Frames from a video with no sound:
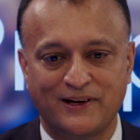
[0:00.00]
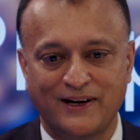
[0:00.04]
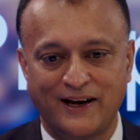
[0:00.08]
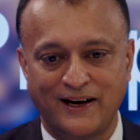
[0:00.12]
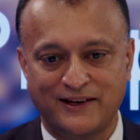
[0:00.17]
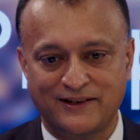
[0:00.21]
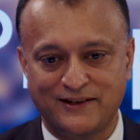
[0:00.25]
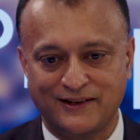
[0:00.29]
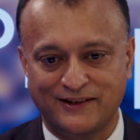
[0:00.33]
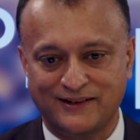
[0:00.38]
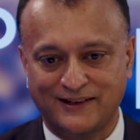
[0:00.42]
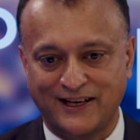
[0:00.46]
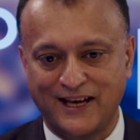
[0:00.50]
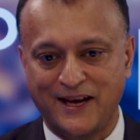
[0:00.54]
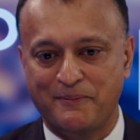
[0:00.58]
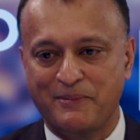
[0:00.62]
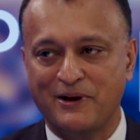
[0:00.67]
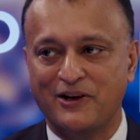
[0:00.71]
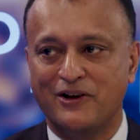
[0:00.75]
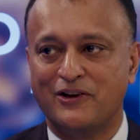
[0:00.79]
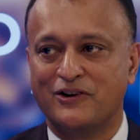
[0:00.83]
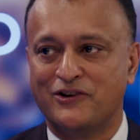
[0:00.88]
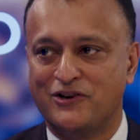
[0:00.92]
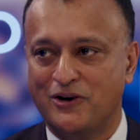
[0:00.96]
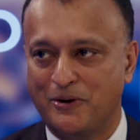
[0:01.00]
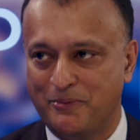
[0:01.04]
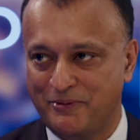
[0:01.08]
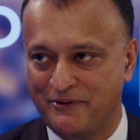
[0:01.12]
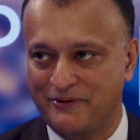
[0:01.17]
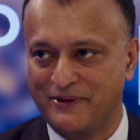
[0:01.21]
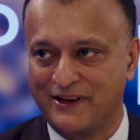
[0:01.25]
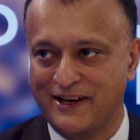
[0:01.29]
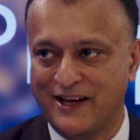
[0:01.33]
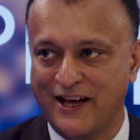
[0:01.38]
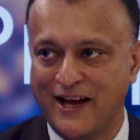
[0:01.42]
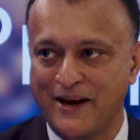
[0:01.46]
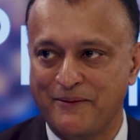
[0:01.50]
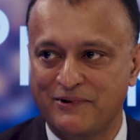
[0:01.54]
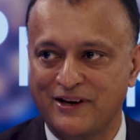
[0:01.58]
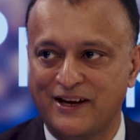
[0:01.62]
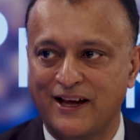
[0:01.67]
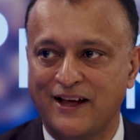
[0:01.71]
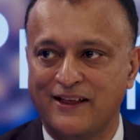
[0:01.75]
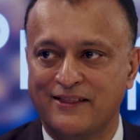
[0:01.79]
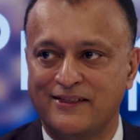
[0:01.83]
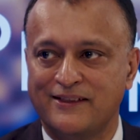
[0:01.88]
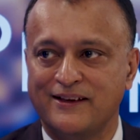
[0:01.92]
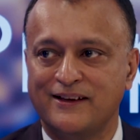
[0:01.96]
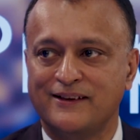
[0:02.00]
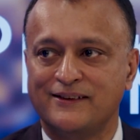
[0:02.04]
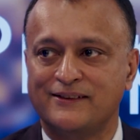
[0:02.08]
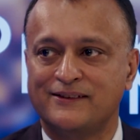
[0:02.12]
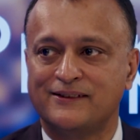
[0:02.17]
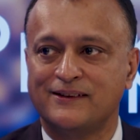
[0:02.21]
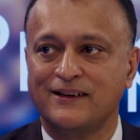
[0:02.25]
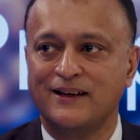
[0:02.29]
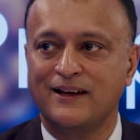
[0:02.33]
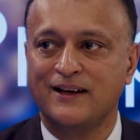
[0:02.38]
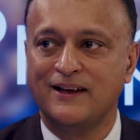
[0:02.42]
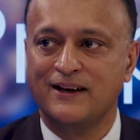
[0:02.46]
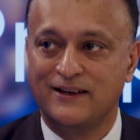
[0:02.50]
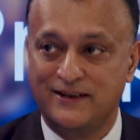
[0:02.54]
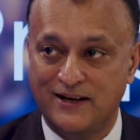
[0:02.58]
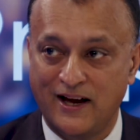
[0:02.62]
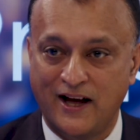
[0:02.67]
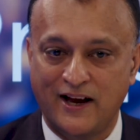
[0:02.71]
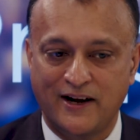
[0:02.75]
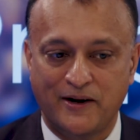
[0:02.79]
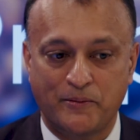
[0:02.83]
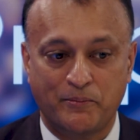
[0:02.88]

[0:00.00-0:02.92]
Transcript: and just keeping on top of the game to get things done.